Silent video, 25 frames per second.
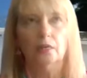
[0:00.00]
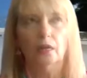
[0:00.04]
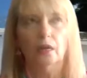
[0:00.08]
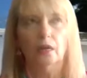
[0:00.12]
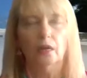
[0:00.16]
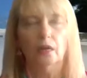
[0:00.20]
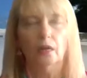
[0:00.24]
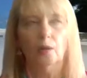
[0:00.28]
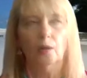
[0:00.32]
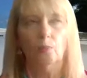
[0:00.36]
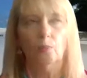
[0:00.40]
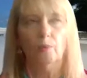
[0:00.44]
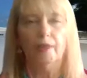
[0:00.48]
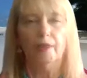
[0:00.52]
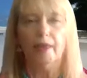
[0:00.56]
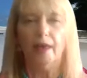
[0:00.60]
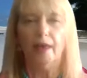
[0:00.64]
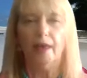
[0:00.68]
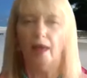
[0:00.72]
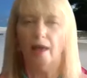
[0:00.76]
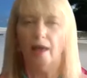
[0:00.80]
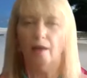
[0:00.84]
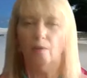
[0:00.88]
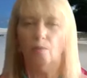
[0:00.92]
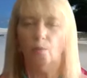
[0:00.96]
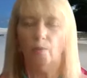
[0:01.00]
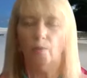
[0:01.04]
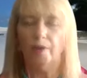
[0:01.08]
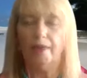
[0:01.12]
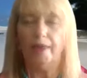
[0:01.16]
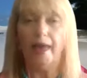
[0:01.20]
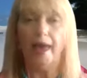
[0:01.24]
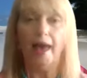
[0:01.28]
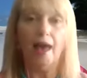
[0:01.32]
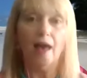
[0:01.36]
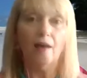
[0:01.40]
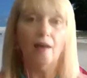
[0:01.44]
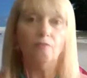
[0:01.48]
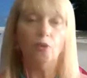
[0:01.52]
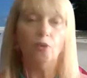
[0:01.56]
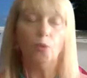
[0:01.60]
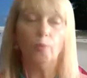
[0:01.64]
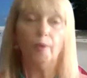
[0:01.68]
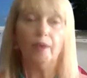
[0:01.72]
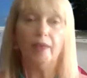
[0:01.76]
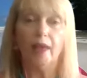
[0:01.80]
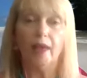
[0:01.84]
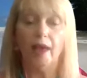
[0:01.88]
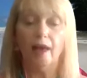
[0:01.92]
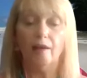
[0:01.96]
we have
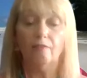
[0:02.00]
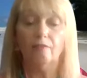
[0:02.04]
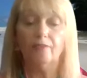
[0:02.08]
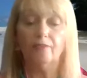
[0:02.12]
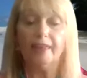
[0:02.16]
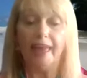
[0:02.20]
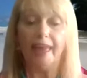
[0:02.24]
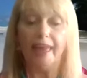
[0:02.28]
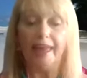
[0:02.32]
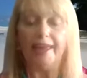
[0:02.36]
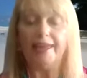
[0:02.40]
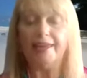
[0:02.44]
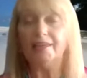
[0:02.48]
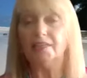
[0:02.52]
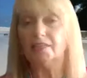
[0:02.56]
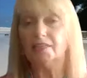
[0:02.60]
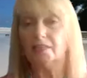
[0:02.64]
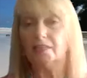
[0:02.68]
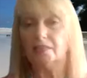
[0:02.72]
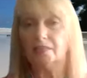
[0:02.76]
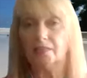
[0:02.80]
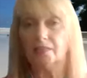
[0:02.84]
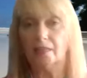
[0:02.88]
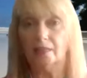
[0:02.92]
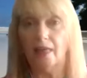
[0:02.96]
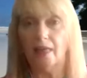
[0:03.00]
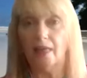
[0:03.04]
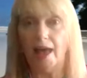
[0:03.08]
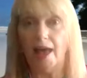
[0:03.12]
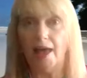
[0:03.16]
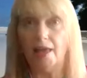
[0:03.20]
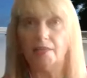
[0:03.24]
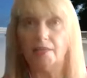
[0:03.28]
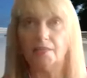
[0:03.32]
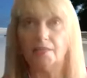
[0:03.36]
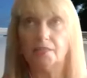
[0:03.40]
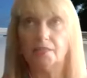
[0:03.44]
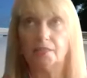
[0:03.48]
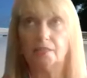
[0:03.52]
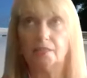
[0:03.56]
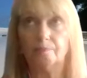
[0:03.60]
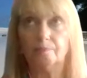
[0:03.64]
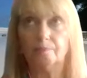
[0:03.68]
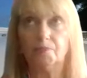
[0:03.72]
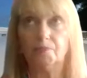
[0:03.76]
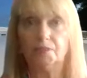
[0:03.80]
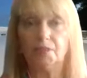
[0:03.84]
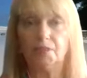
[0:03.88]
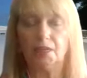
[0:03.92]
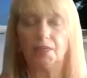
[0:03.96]
gained the last
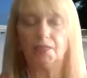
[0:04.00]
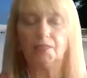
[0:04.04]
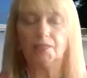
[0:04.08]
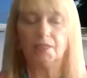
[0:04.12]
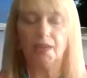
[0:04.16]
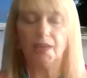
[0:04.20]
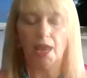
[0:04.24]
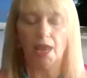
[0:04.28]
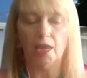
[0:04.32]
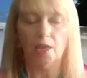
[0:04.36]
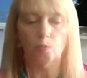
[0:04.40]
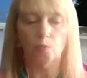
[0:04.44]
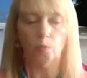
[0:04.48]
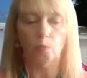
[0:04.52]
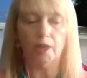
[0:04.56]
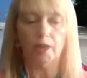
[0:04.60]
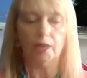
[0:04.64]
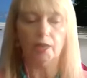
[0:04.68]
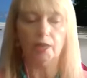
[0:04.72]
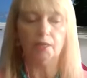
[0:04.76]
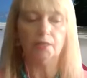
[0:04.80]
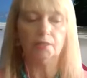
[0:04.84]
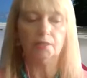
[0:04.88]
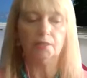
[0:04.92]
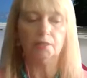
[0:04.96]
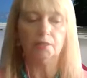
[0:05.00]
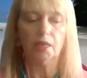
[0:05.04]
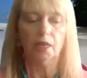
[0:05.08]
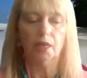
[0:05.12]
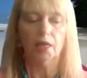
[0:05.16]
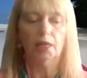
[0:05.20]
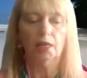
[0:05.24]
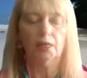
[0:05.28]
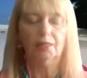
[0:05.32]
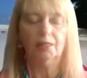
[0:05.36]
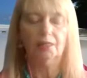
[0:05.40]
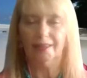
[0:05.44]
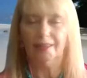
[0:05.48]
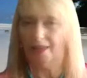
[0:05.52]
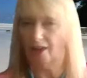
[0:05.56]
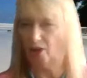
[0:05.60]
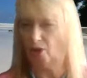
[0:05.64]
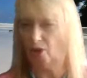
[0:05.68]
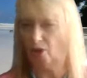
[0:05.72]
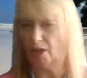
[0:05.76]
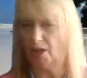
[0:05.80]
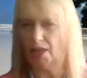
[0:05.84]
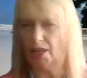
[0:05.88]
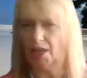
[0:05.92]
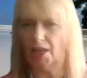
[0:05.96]
6 to 8 weeks
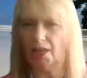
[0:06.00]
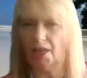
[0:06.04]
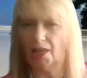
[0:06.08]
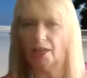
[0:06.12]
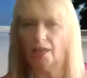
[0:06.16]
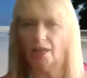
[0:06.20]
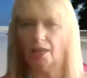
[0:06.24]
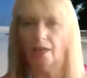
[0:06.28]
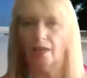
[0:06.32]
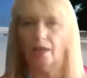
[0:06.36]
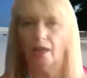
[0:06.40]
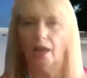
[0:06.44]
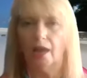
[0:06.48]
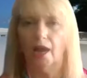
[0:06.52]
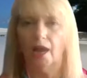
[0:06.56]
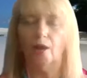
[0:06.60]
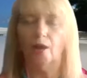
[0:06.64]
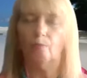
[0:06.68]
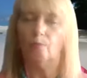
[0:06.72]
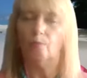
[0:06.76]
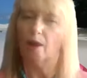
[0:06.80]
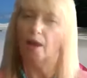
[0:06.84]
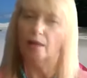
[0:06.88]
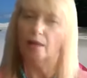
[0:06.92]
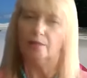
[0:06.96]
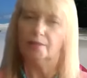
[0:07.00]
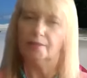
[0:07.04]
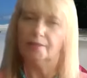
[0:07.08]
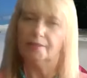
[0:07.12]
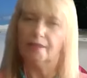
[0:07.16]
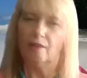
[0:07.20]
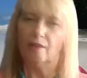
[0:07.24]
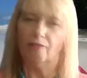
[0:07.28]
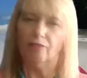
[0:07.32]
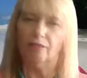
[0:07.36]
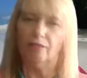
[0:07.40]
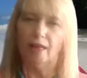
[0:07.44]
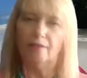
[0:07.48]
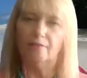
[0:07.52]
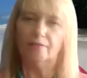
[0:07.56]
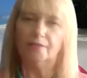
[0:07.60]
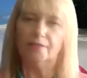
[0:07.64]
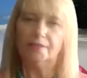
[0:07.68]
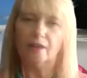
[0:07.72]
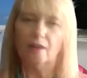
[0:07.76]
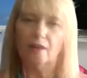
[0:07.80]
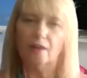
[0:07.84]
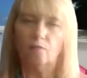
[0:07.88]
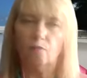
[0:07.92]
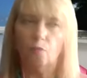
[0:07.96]
clarity around self-love,
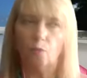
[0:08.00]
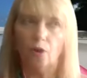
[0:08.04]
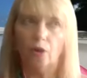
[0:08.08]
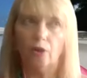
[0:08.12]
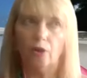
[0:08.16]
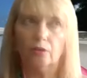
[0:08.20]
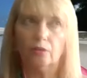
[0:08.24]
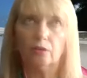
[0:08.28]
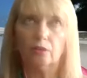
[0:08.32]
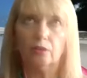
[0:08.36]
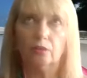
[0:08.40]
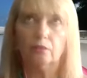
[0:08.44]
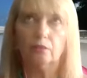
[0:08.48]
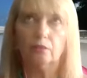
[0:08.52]
self-worth,